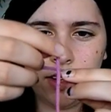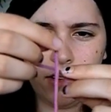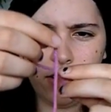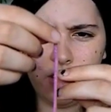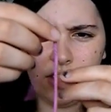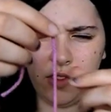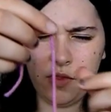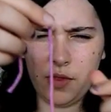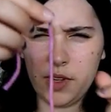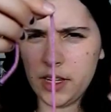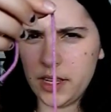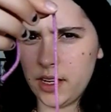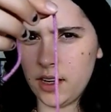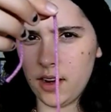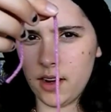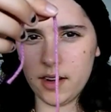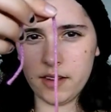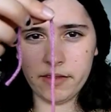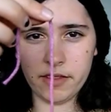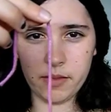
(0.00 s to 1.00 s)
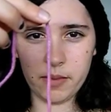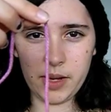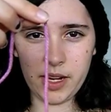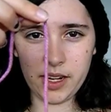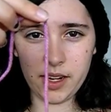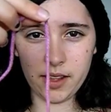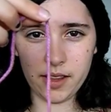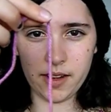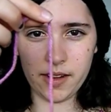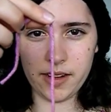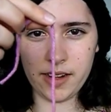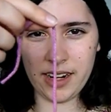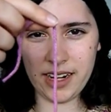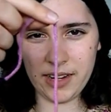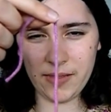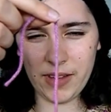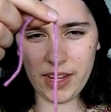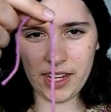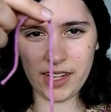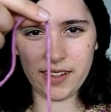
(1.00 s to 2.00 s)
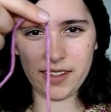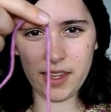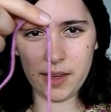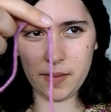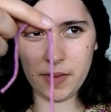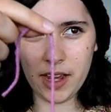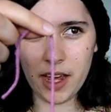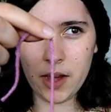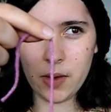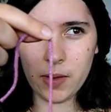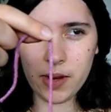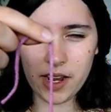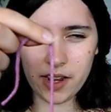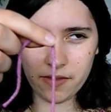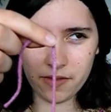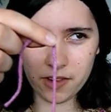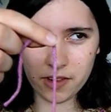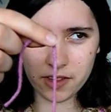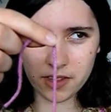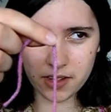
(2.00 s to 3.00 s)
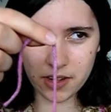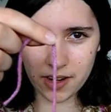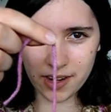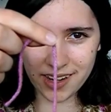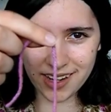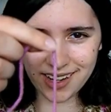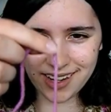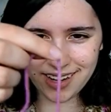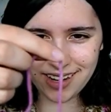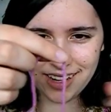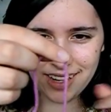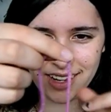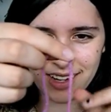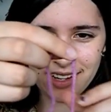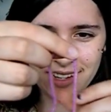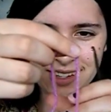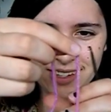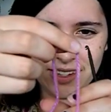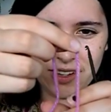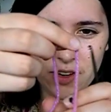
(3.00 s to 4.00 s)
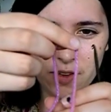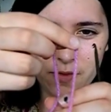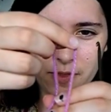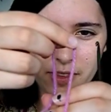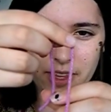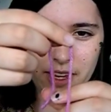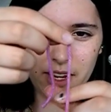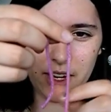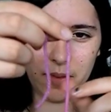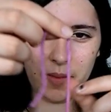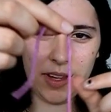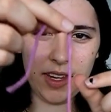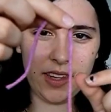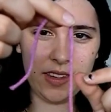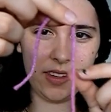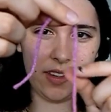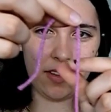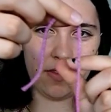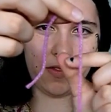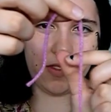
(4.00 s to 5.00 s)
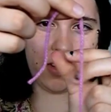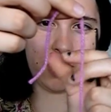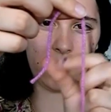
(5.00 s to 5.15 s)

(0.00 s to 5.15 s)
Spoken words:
It was really hard for me to learn how to make a slip knot when I first started, so hopefully it'll be easier for